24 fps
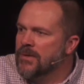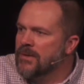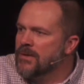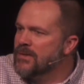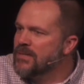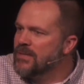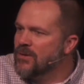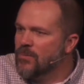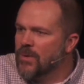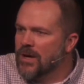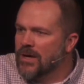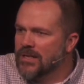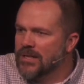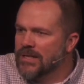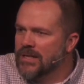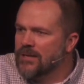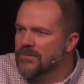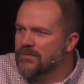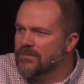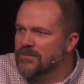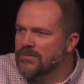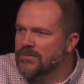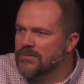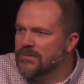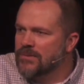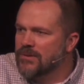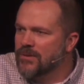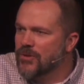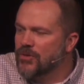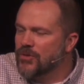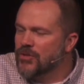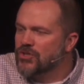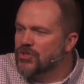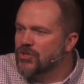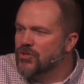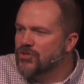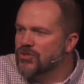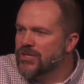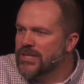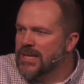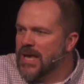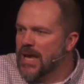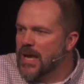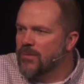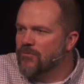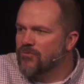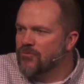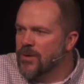Didn't want to leave. The church he
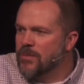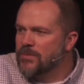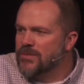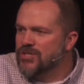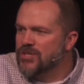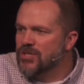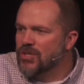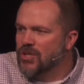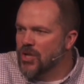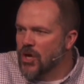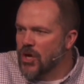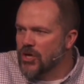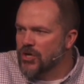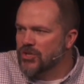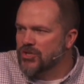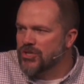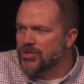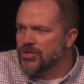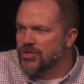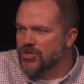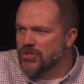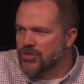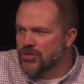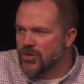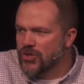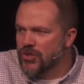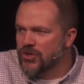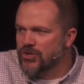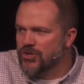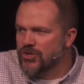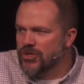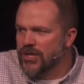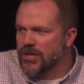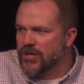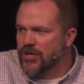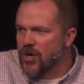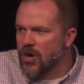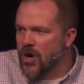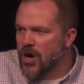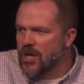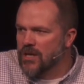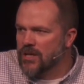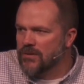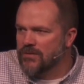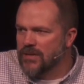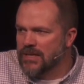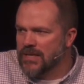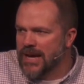came from is the largest church in all
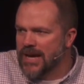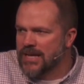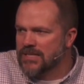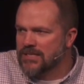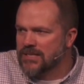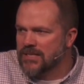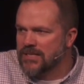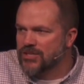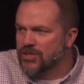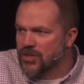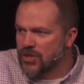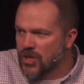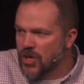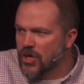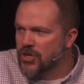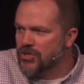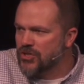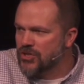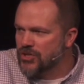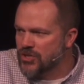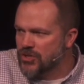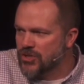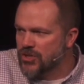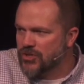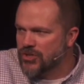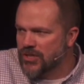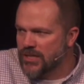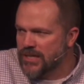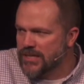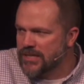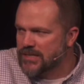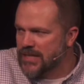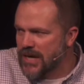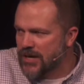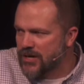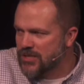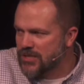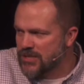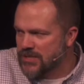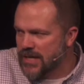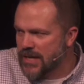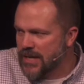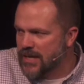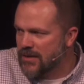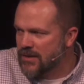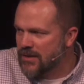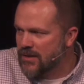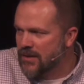of Alaska. It's the largest church in the entire
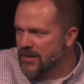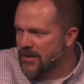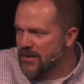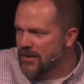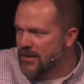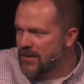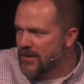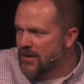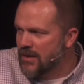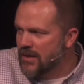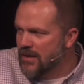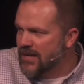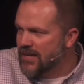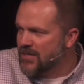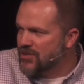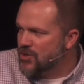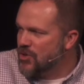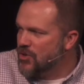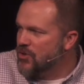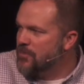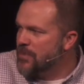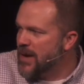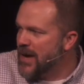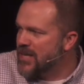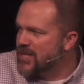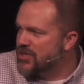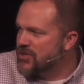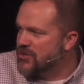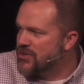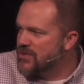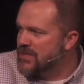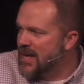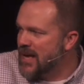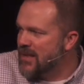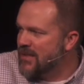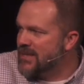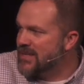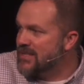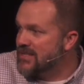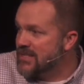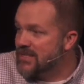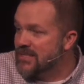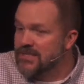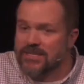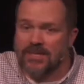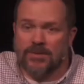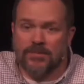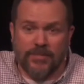state. His youth pastor is now the
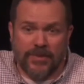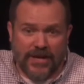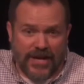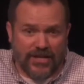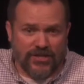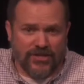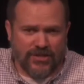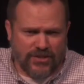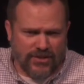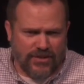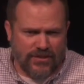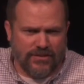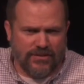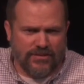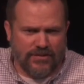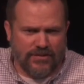assistant pastor.